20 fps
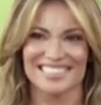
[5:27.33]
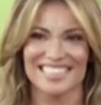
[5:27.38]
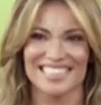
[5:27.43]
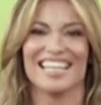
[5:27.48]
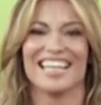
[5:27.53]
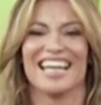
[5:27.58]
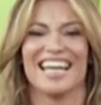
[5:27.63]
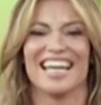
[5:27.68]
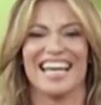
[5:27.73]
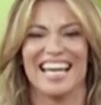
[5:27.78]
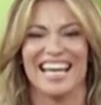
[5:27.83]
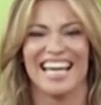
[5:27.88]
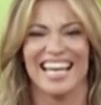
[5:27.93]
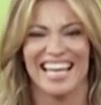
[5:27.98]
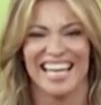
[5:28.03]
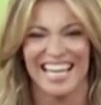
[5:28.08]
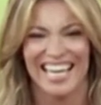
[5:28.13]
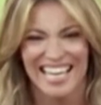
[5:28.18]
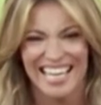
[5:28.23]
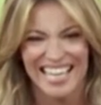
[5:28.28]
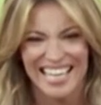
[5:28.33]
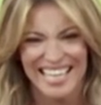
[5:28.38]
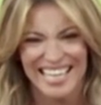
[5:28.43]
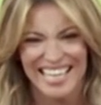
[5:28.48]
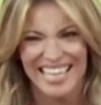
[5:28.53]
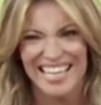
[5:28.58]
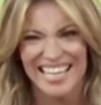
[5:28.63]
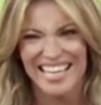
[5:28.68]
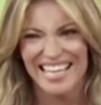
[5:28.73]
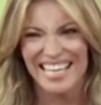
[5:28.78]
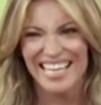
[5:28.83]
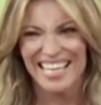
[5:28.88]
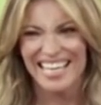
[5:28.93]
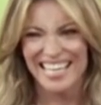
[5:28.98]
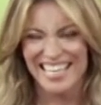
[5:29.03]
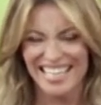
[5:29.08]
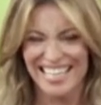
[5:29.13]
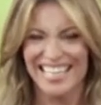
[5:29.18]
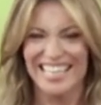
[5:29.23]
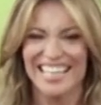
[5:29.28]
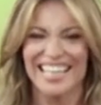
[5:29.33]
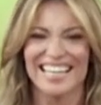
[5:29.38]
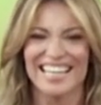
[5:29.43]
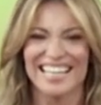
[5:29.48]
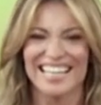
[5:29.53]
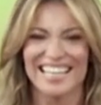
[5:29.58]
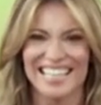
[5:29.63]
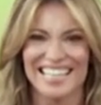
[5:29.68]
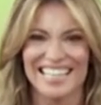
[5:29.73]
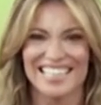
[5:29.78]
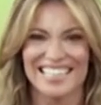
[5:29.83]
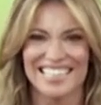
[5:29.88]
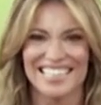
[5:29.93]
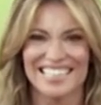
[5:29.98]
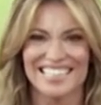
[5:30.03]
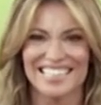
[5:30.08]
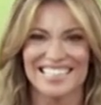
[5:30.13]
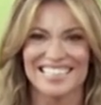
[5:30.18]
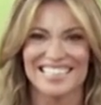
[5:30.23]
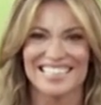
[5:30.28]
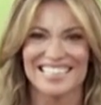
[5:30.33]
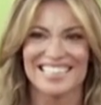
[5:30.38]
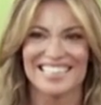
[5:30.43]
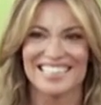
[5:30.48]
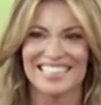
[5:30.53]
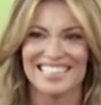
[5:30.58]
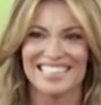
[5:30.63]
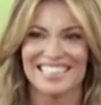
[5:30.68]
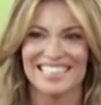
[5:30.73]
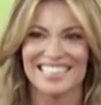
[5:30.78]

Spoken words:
The person shown says nothing.